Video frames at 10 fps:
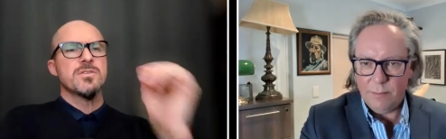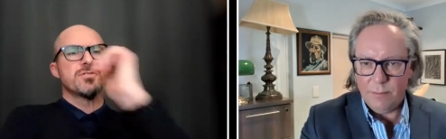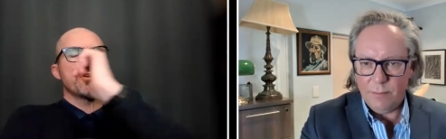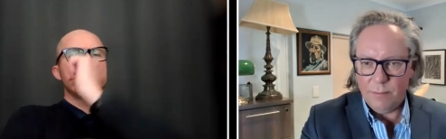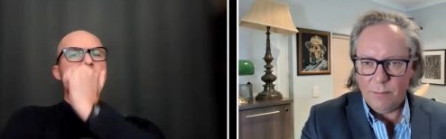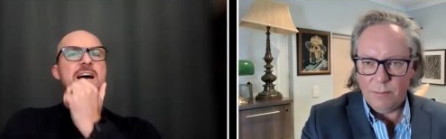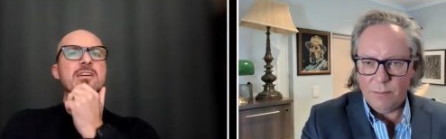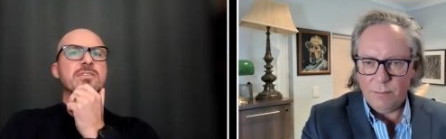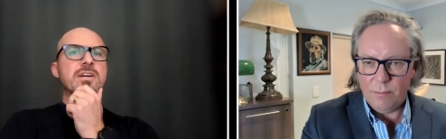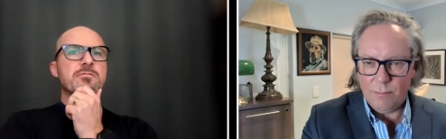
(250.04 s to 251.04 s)
Speaker 1: So the
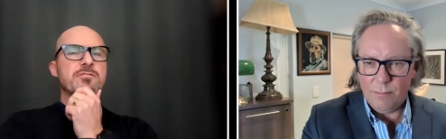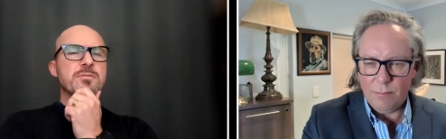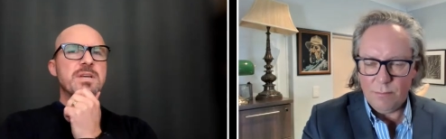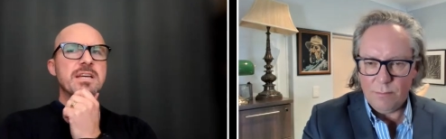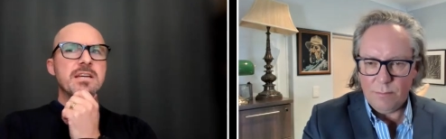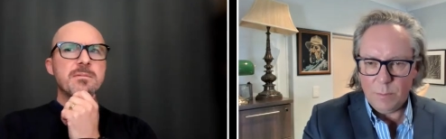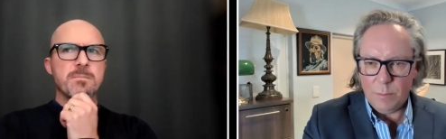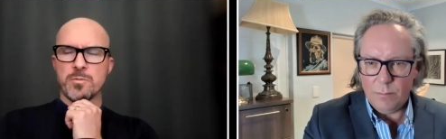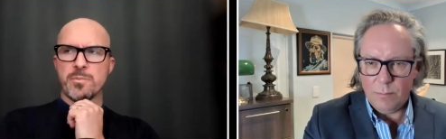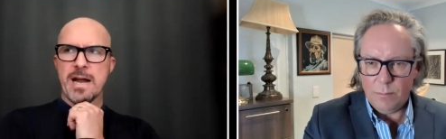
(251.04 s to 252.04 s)
outcome for me
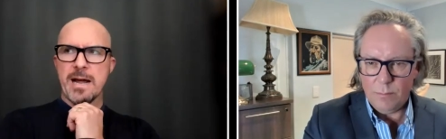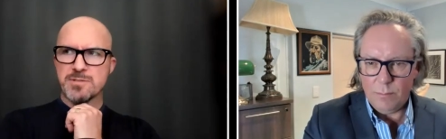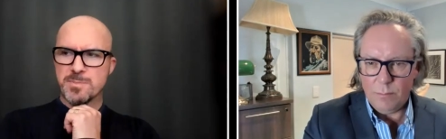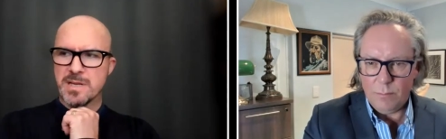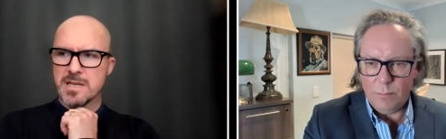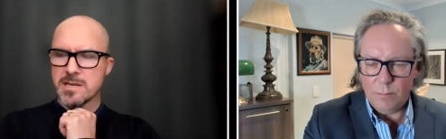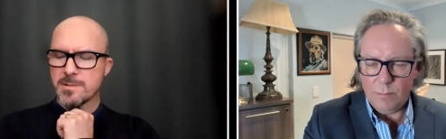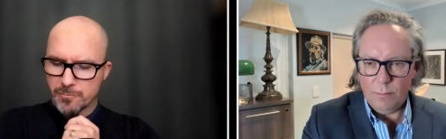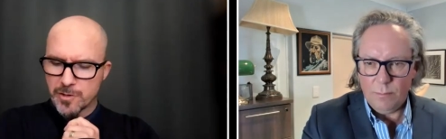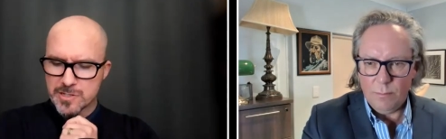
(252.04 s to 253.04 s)
would perhaps be
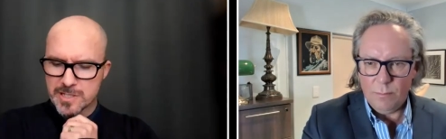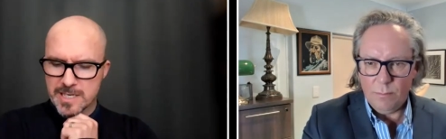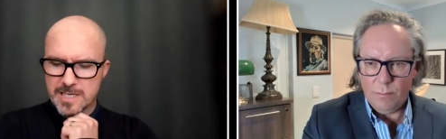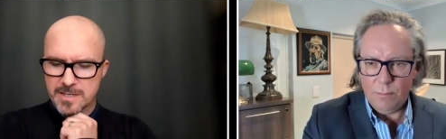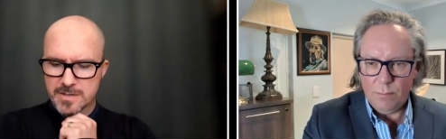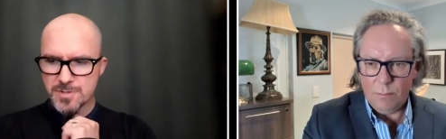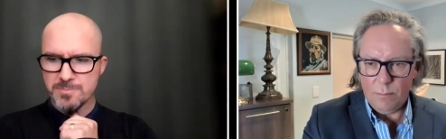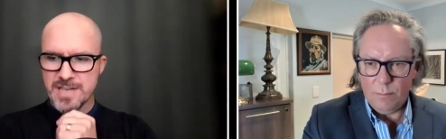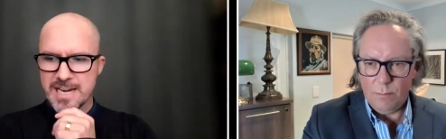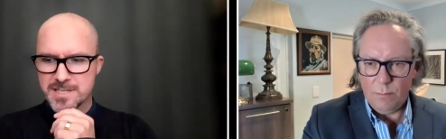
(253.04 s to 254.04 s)
firstly
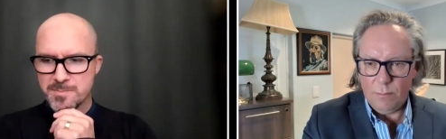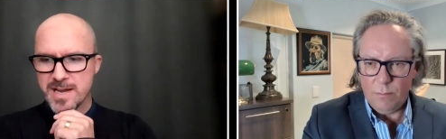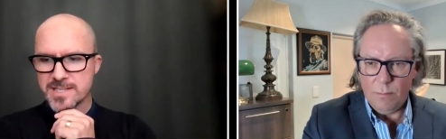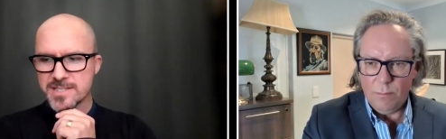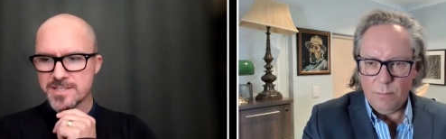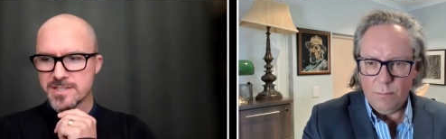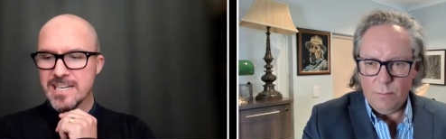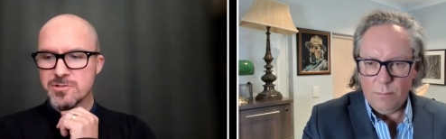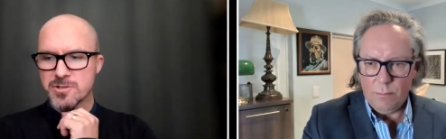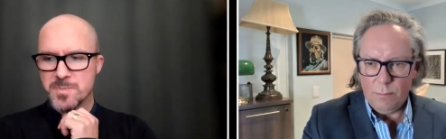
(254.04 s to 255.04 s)
some data-based
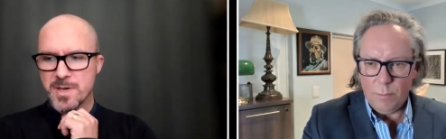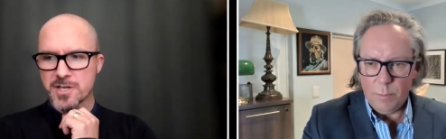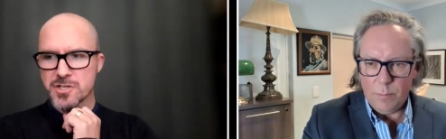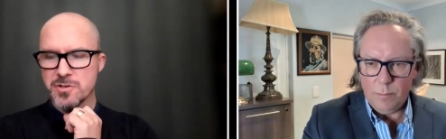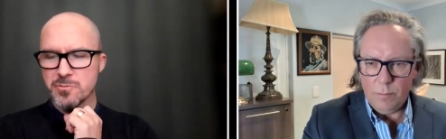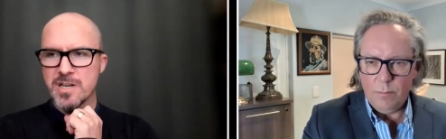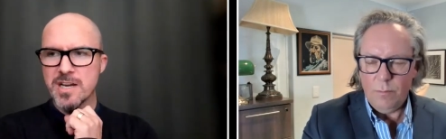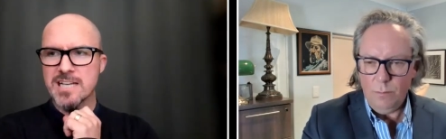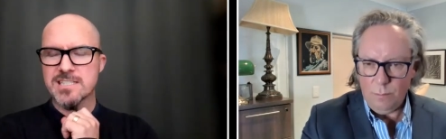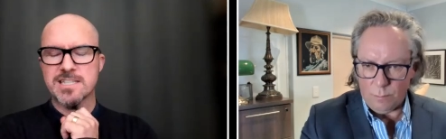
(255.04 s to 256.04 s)
introspection and
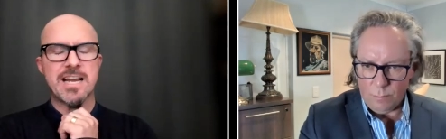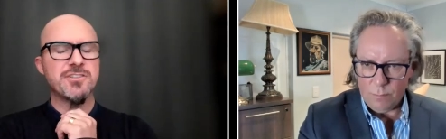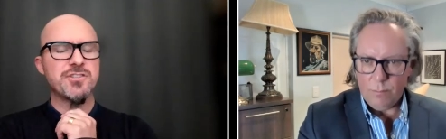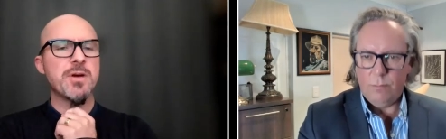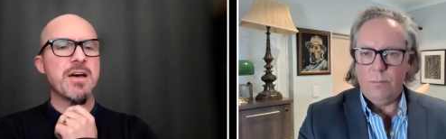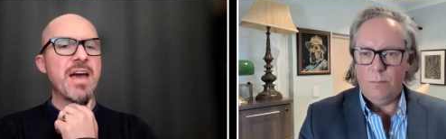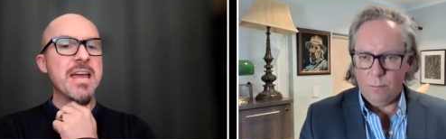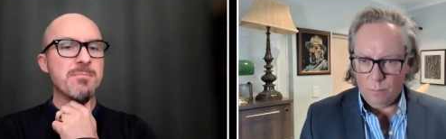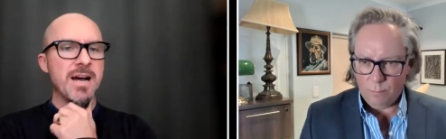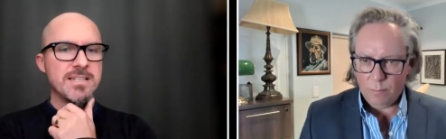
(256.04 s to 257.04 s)
realizing mm. that I do have
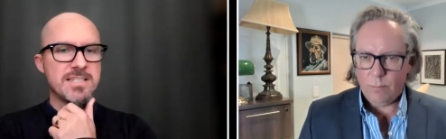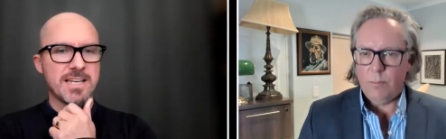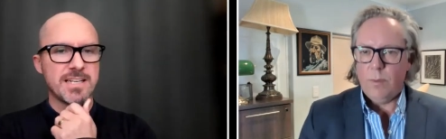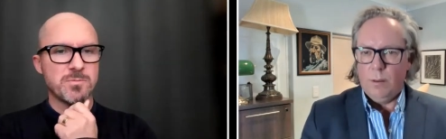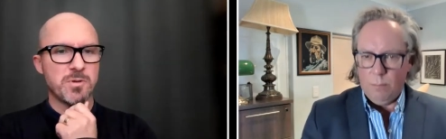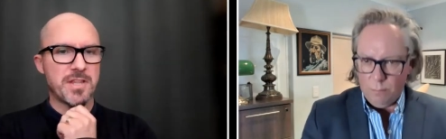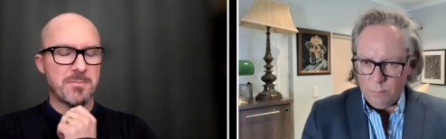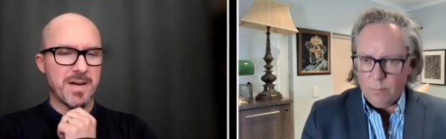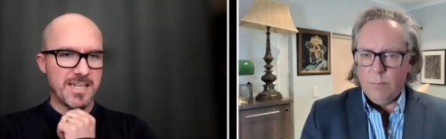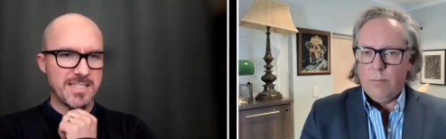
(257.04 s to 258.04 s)
a mindset and what
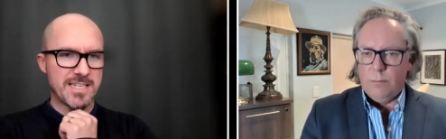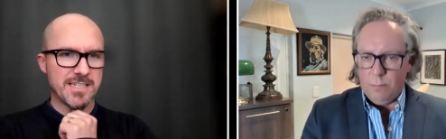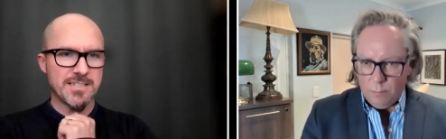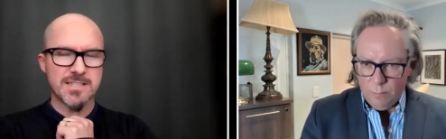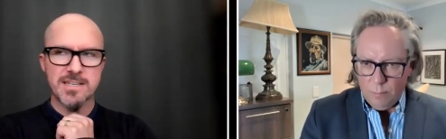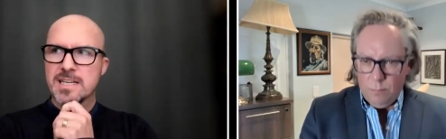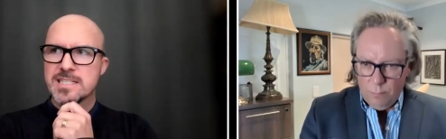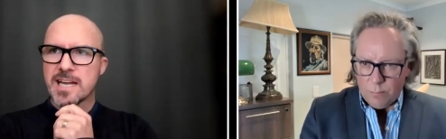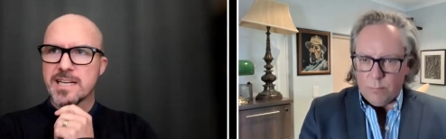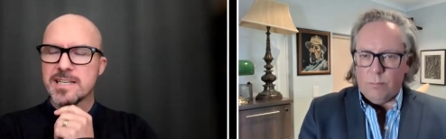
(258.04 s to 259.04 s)
that mindset is.
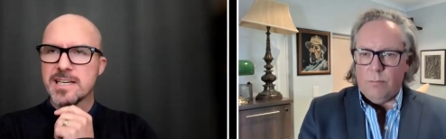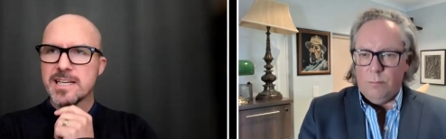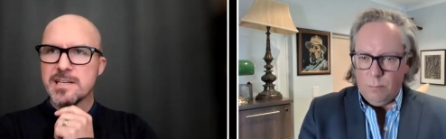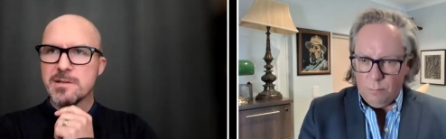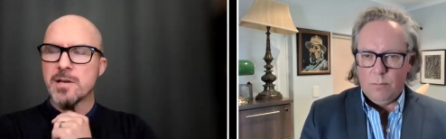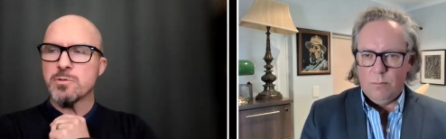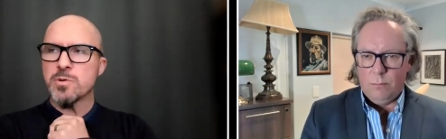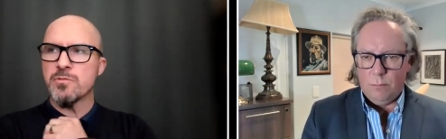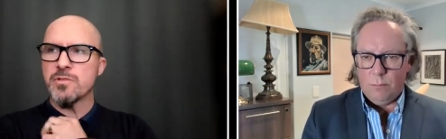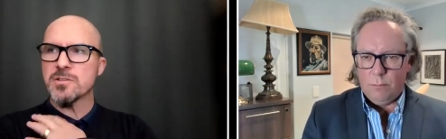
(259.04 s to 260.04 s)
Mm. Secondly, it would
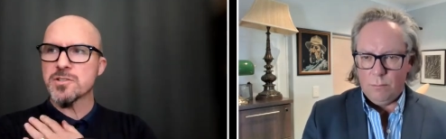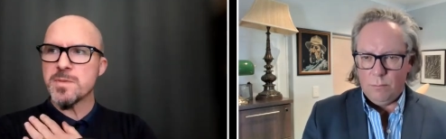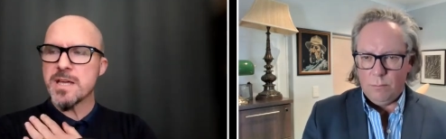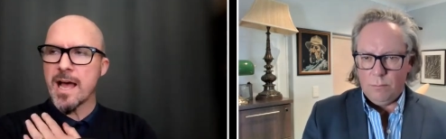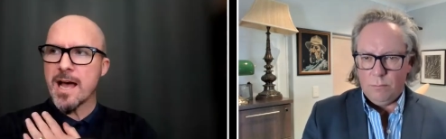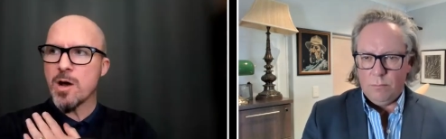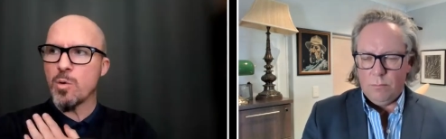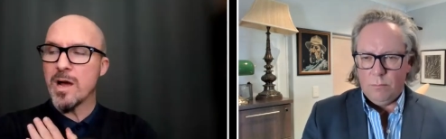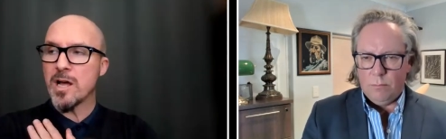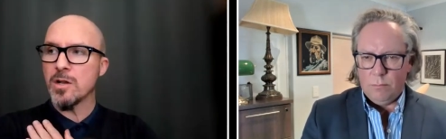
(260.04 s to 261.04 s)
reveal to me how
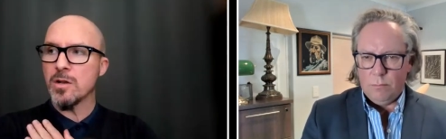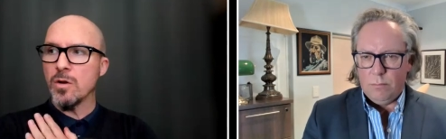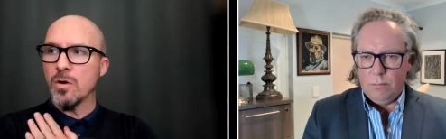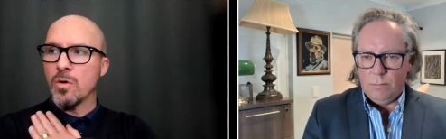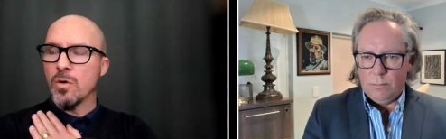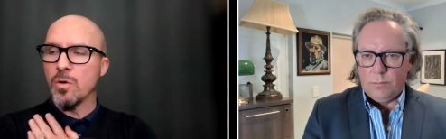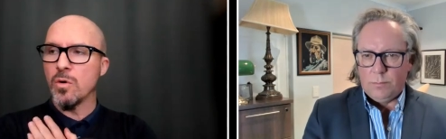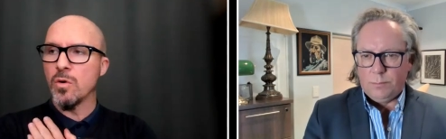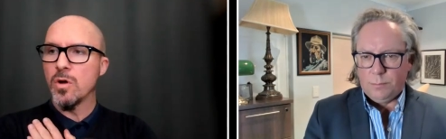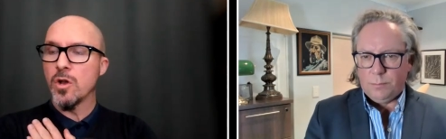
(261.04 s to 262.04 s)
well
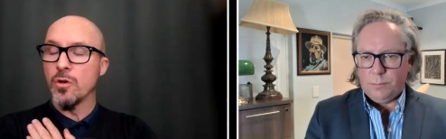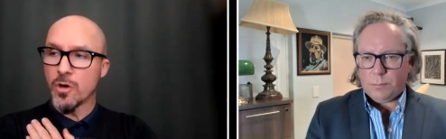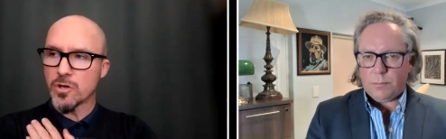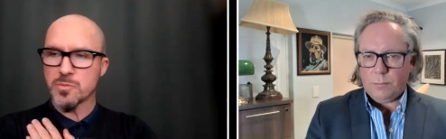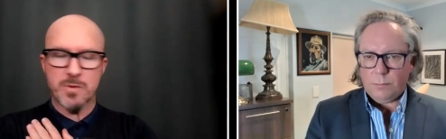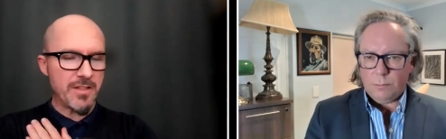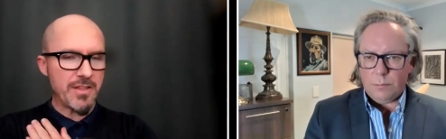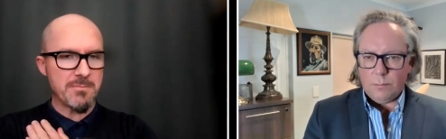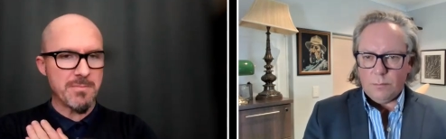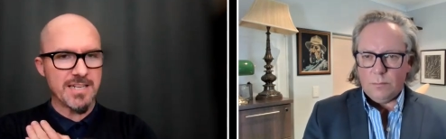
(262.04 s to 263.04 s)
or not well
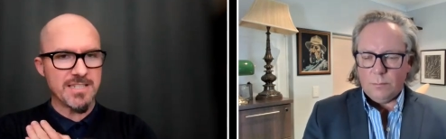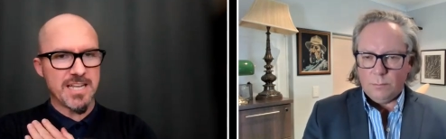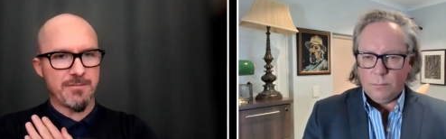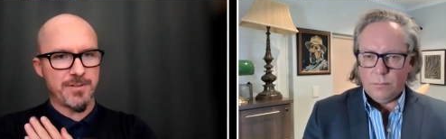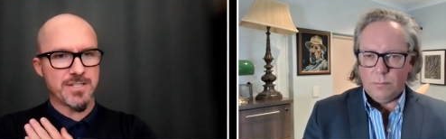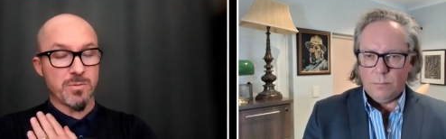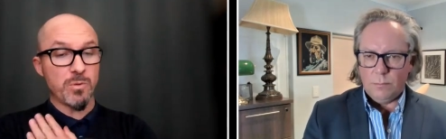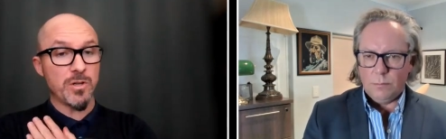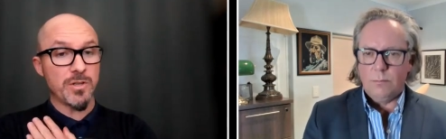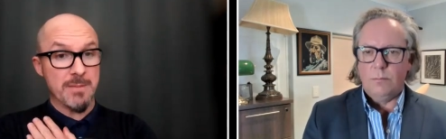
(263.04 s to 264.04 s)
that mindset fits the
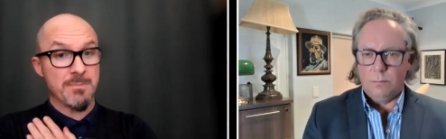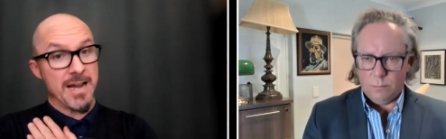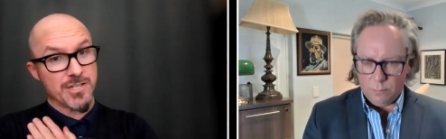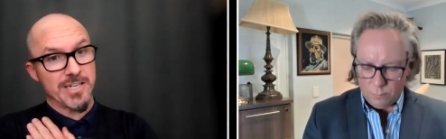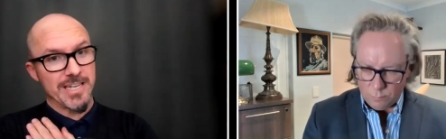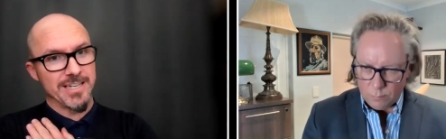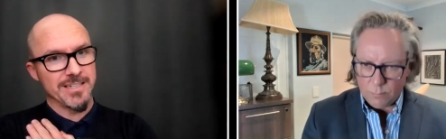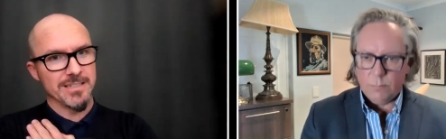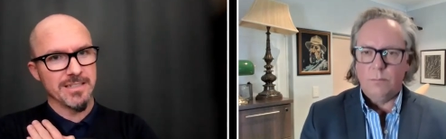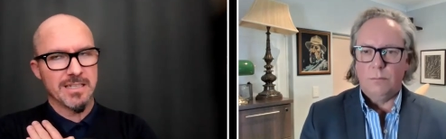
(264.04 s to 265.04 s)
world I'm actually
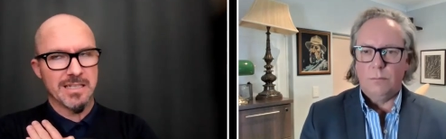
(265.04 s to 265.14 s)
in.